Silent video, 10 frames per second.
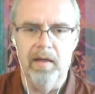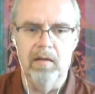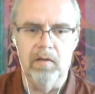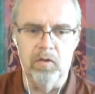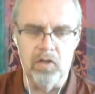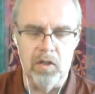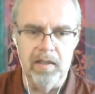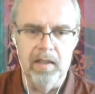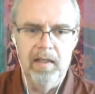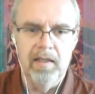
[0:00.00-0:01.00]
miner.
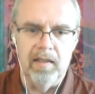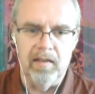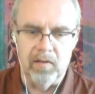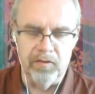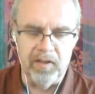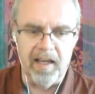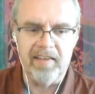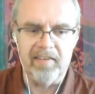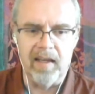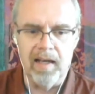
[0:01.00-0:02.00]
Usually it's something
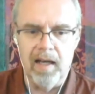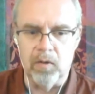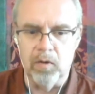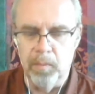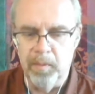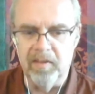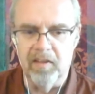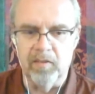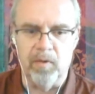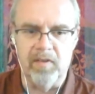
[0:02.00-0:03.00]
external to the
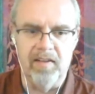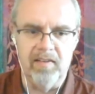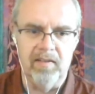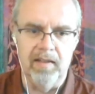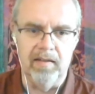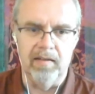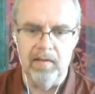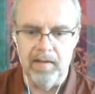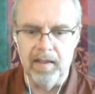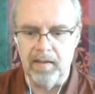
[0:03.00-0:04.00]
business process that
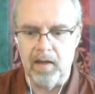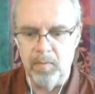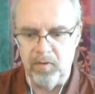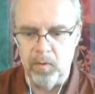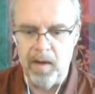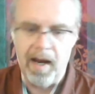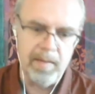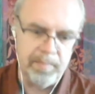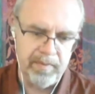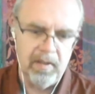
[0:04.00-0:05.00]
uh, that comes to
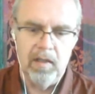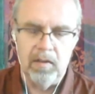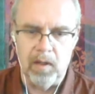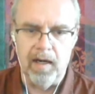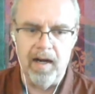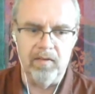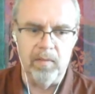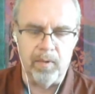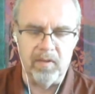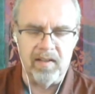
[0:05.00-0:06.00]
help to analyze
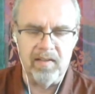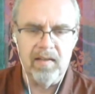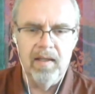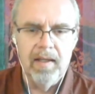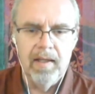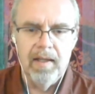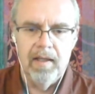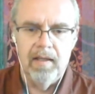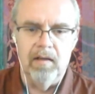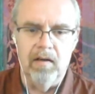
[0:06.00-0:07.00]
the process.
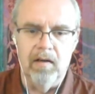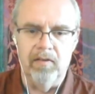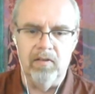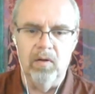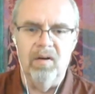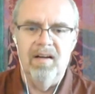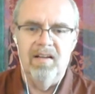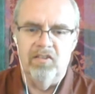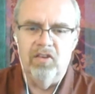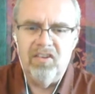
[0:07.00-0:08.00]
Uh, so
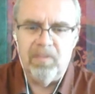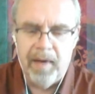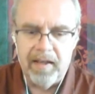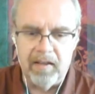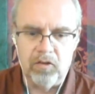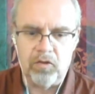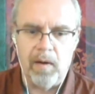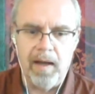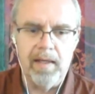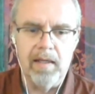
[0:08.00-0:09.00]
just by
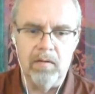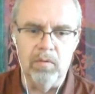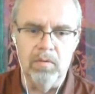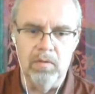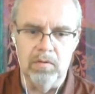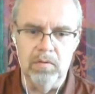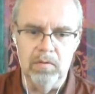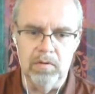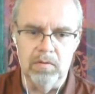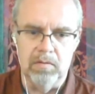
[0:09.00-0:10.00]
trying to
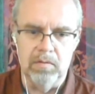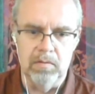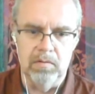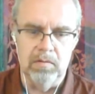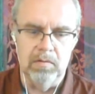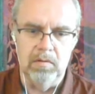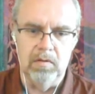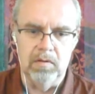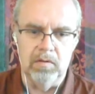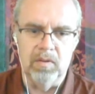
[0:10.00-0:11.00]
to
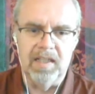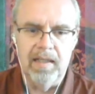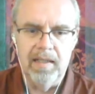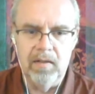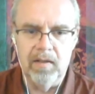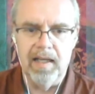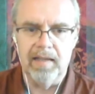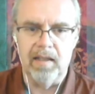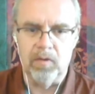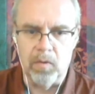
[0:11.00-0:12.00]
to to clean the
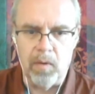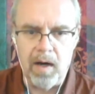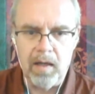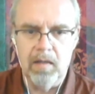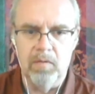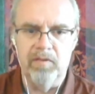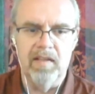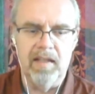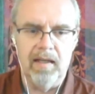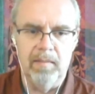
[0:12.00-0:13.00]
data, to wrangle with the
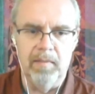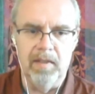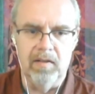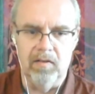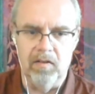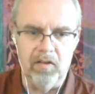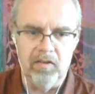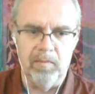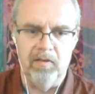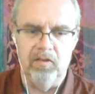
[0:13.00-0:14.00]
data, I mean,
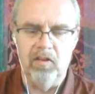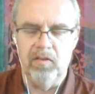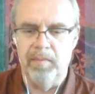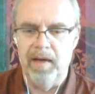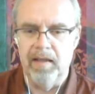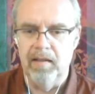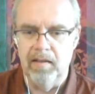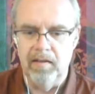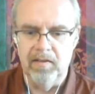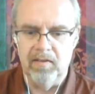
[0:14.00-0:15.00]
just just by
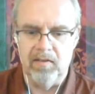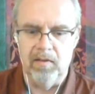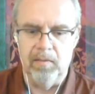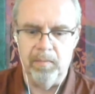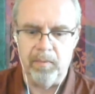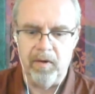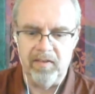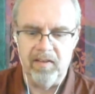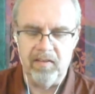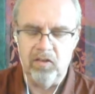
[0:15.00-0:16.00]
the, this uh,
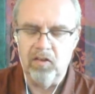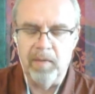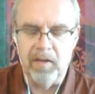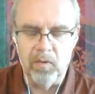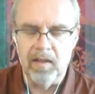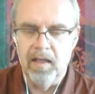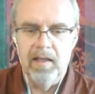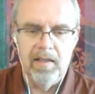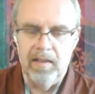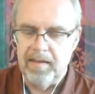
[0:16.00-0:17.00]
process, just by doing
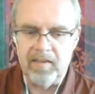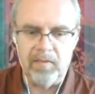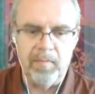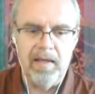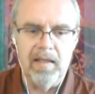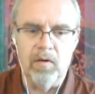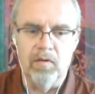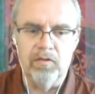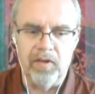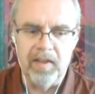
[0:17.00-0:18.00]
text mining
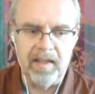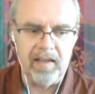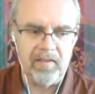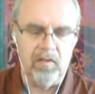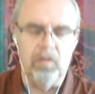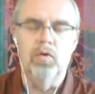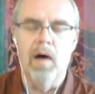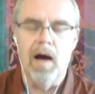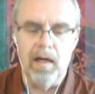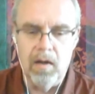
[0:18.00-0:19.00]
on free text,
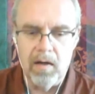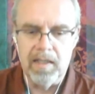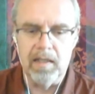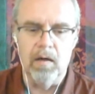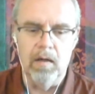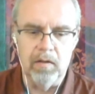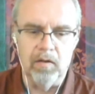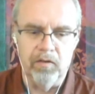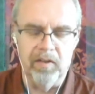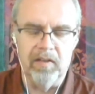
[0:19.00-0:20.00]
you are learning a
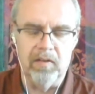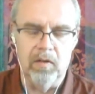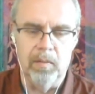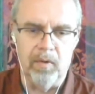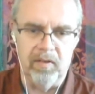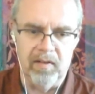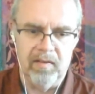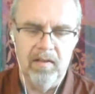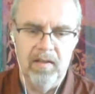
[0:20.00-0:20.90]
lot of things on the process,